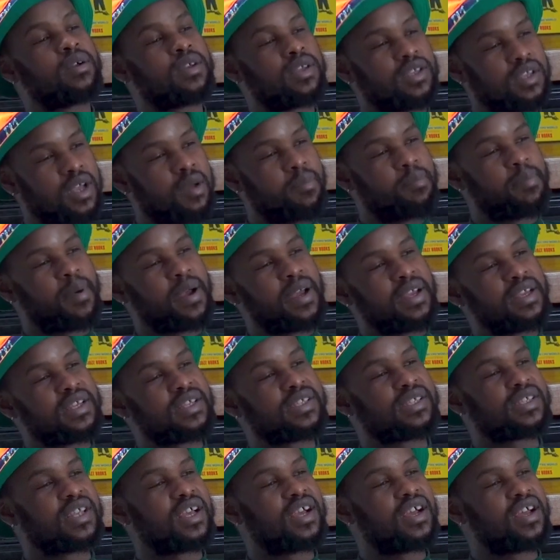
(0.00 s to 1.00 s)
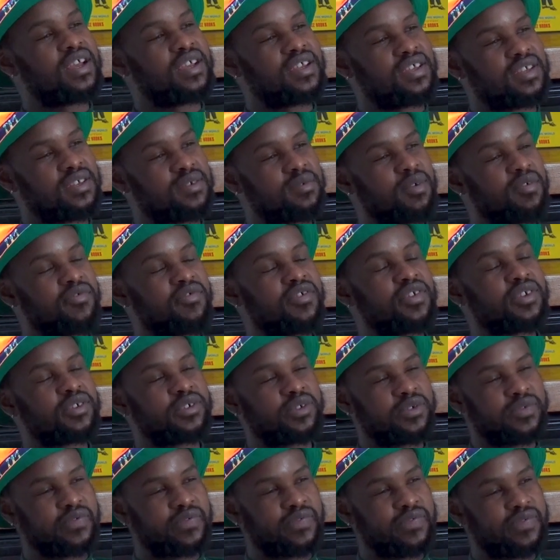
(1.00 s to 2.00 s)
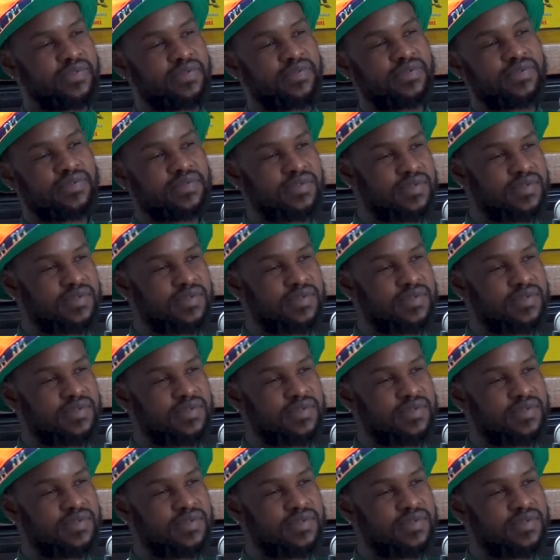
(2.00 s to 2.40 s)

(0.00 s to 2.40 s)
selling the same thing. Sonke